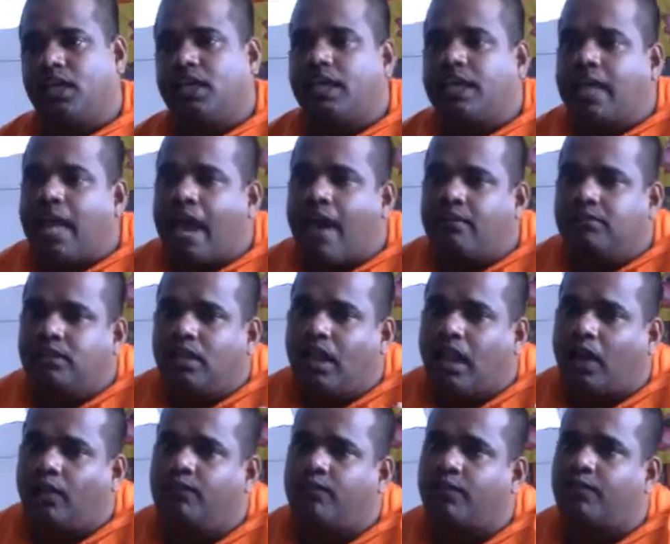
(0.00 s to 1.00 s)
can have the
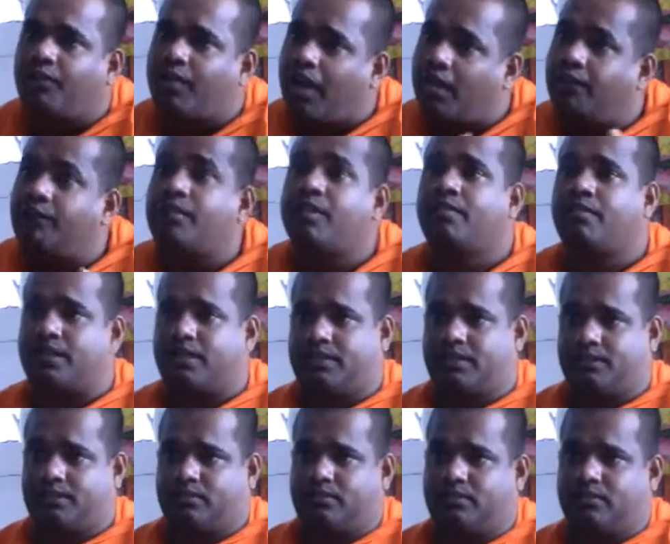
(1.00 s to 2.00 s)
love of everyone.
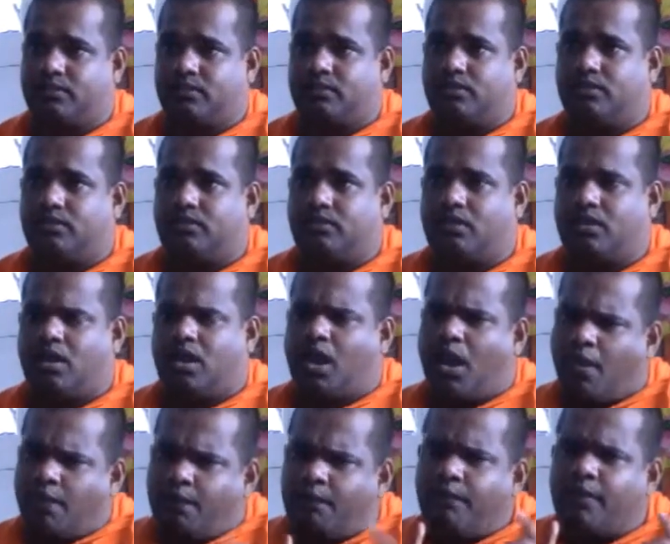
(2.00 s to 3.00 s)

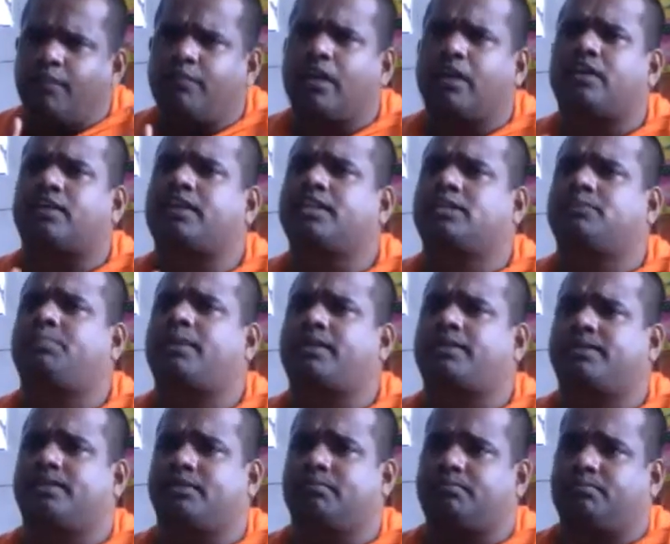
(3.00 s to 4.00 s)
Everyone
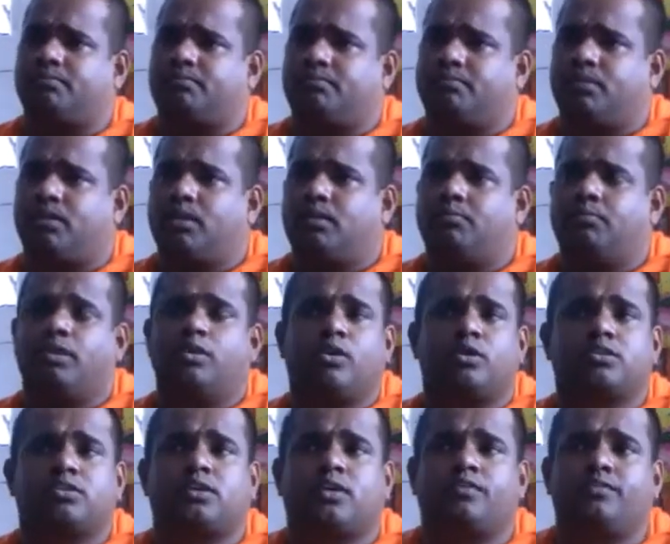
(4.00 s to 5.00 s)
respects him
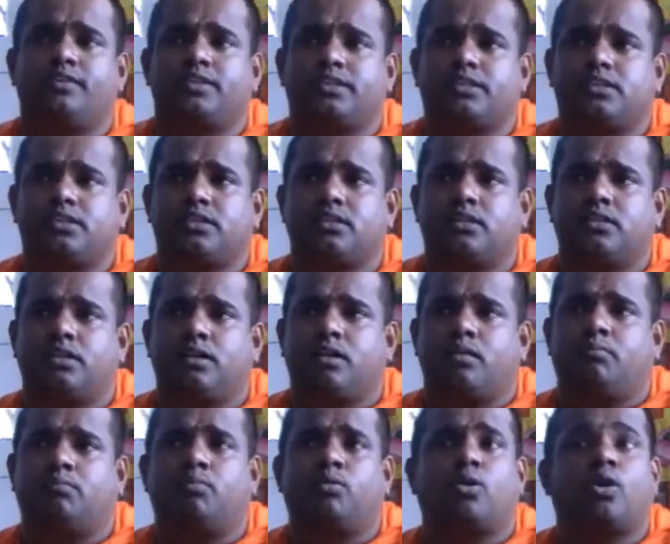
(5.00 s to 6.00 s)
because of his
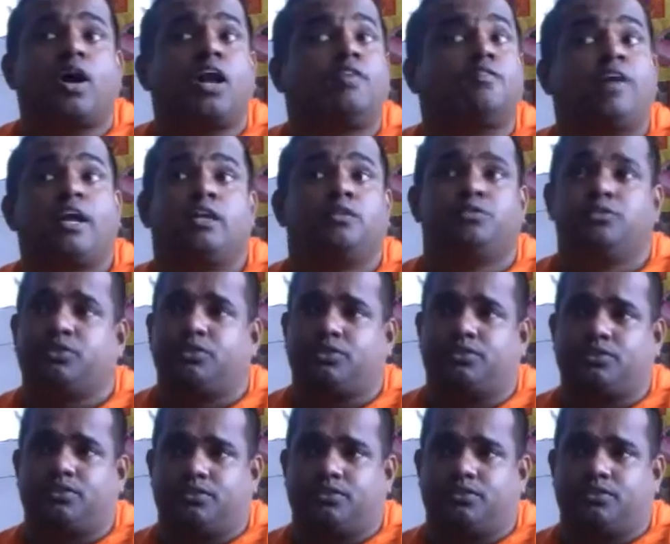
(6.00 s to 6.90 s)
moral values.